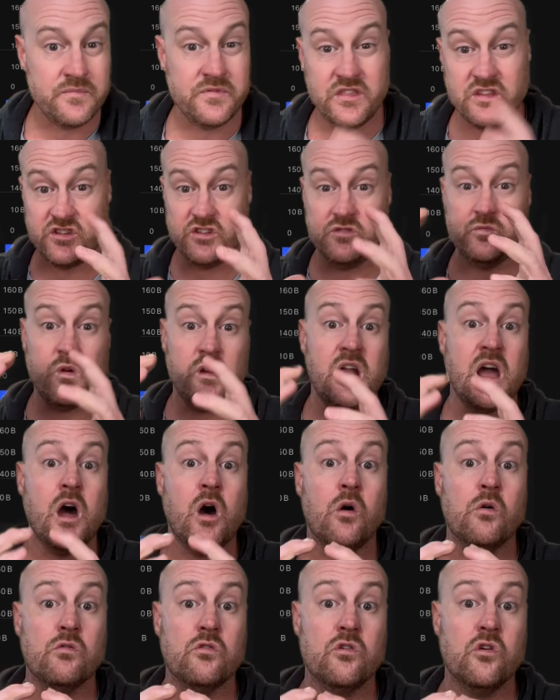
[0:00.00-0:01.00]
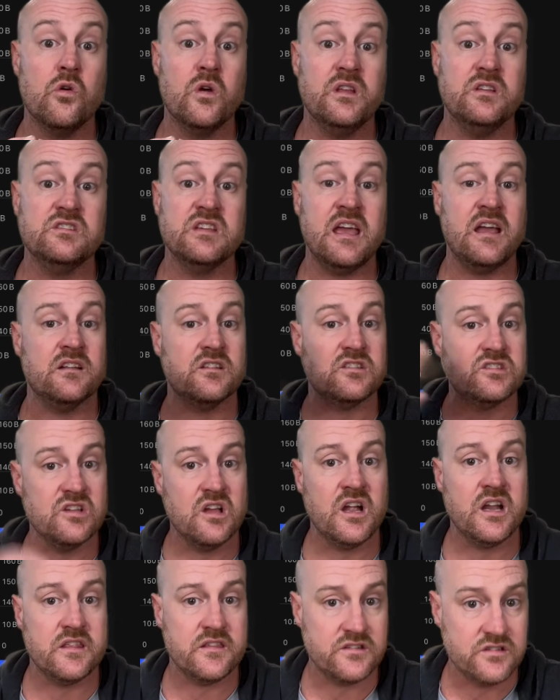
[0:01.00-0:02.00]
This is where our altcoins
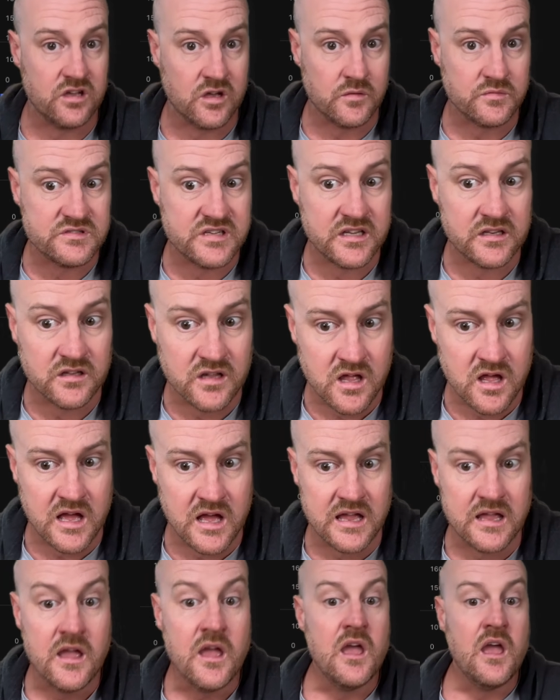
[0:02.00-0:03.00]
outside of the top 10 lie.